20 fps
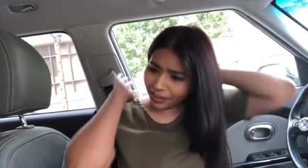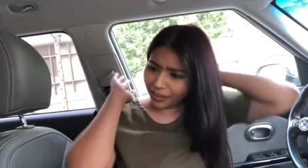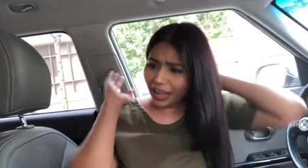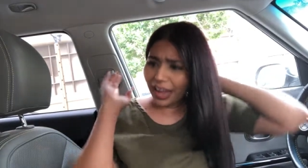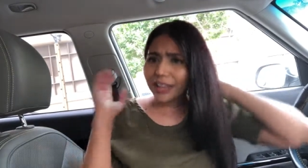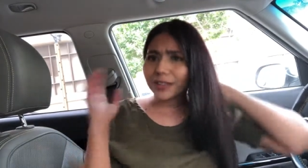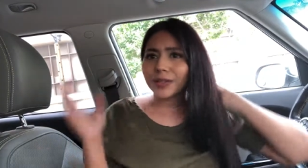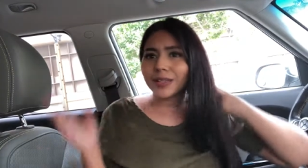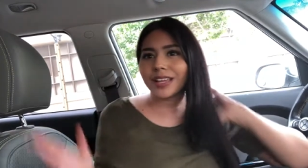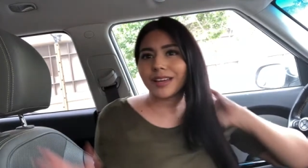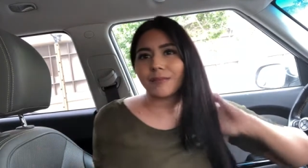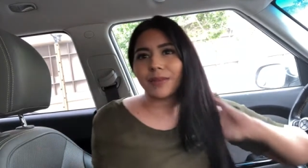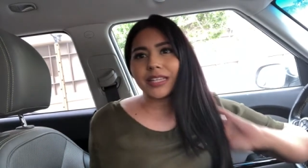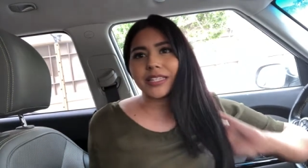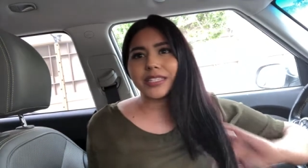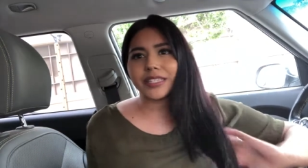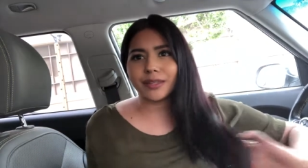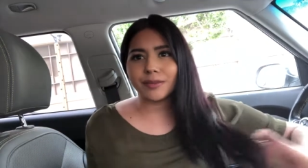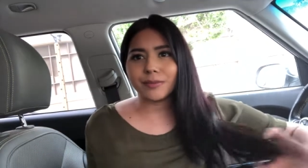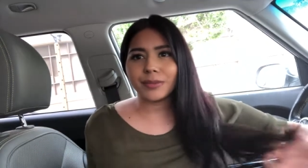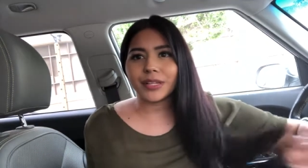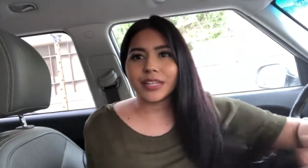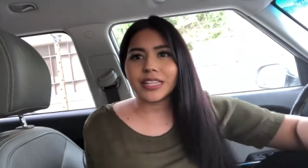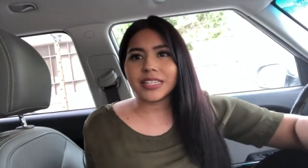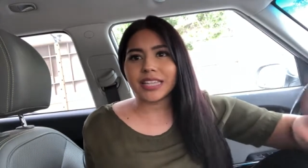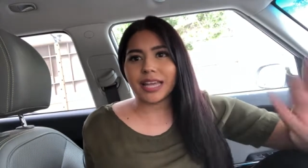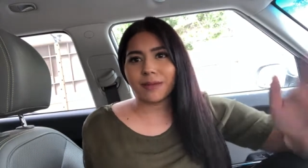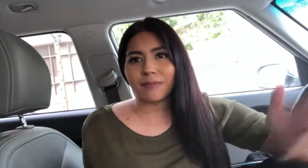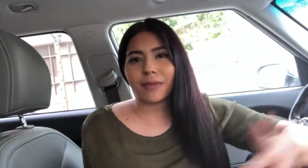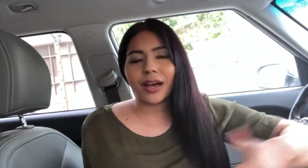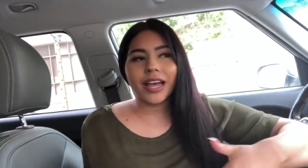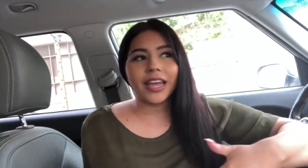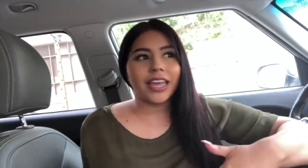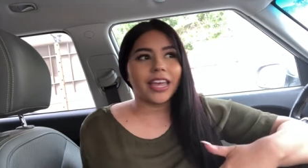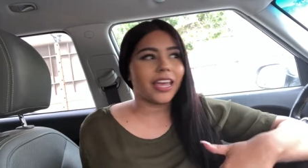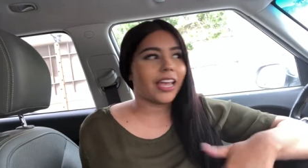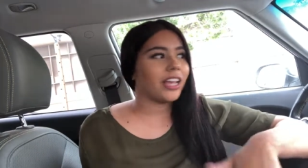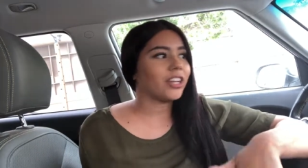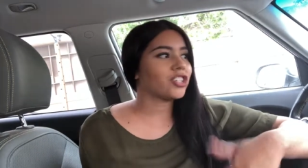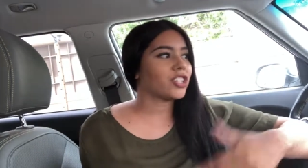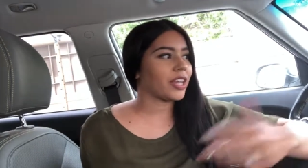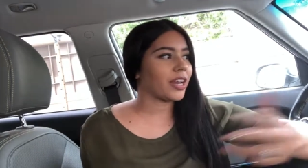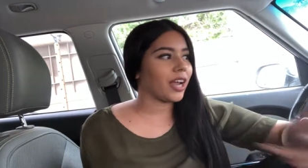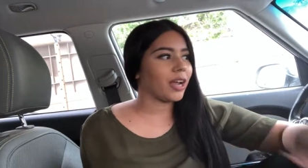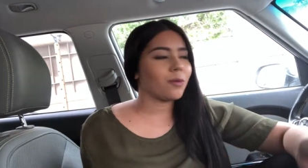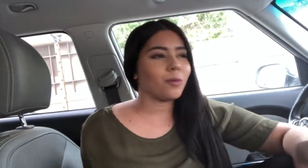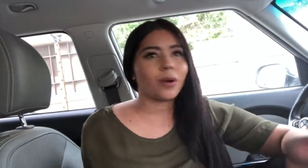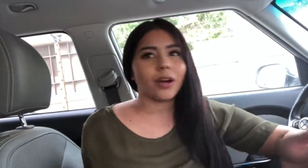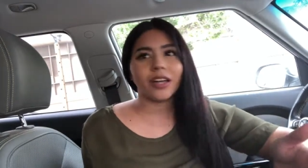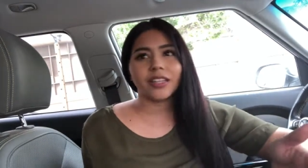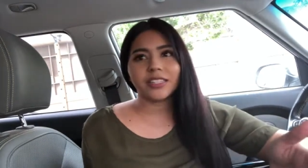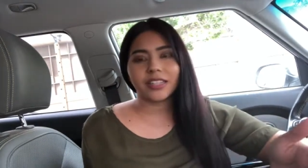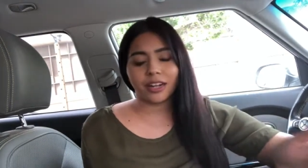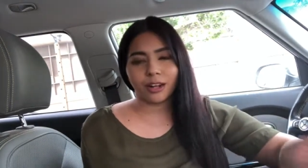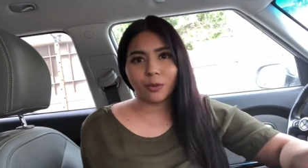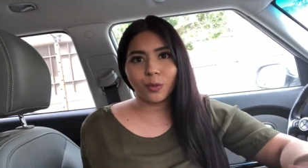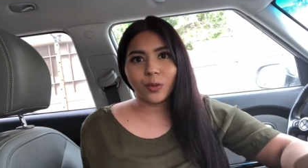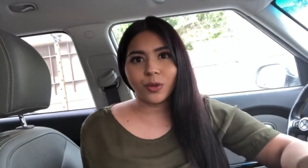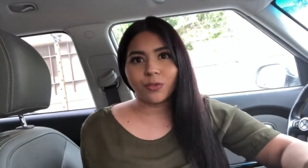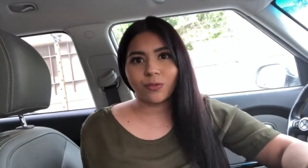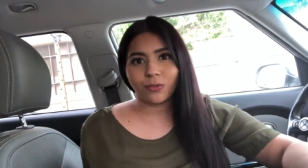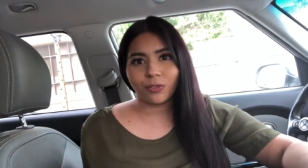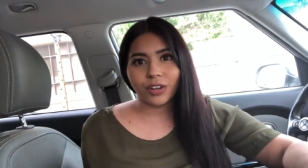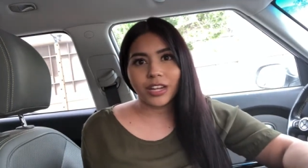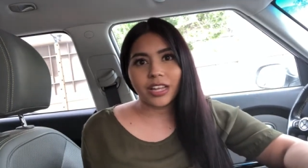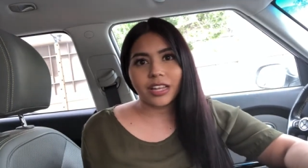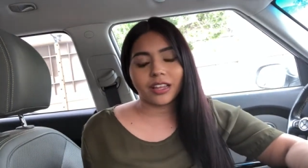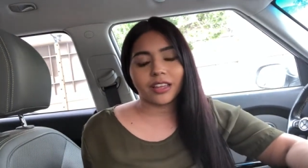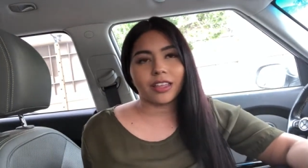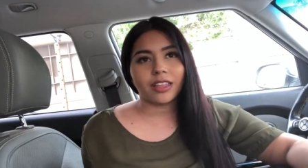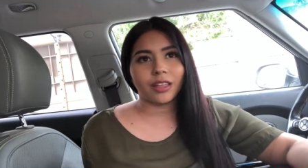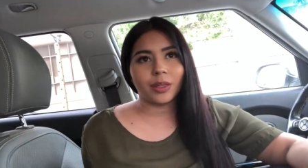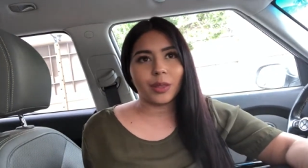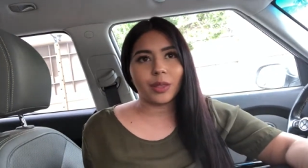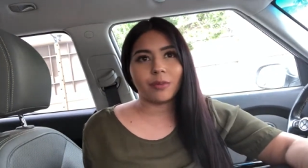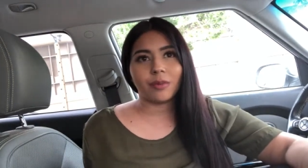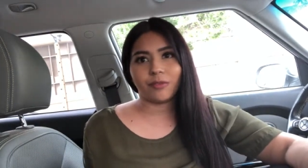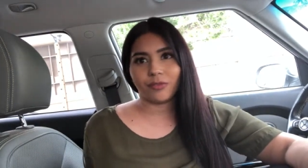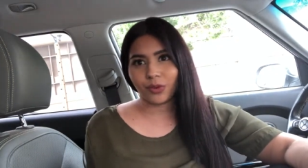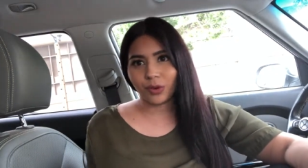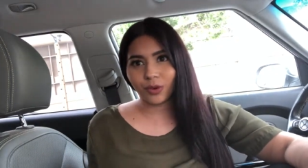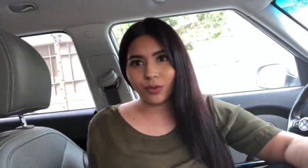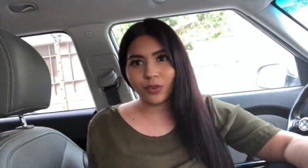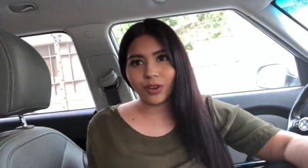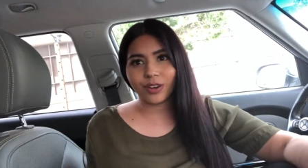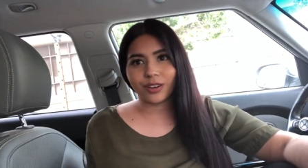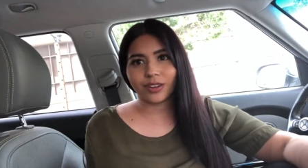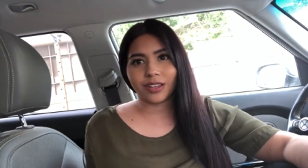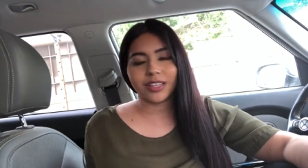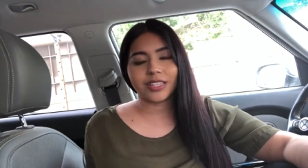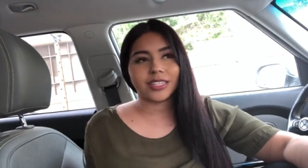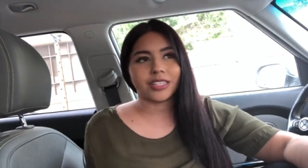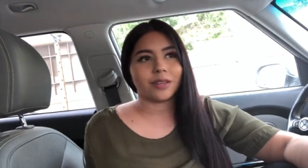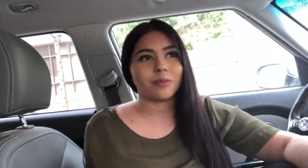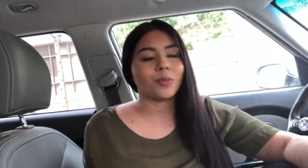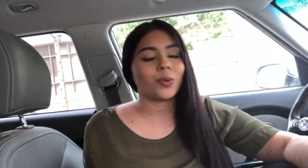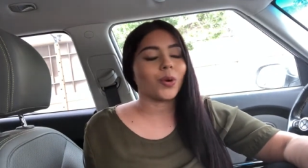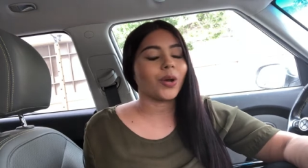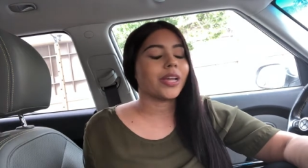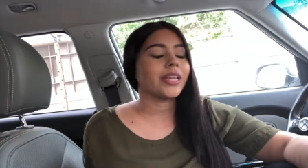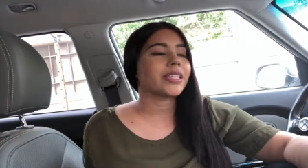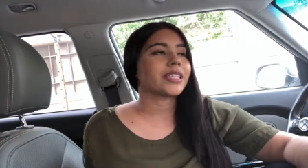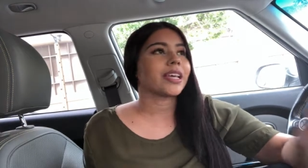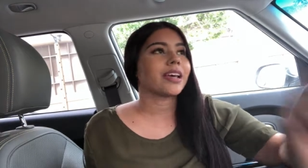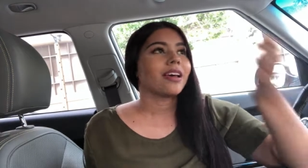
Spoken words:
I look at my siblings at my age that I was, and I would freaking kill them if they're over here kissing boys.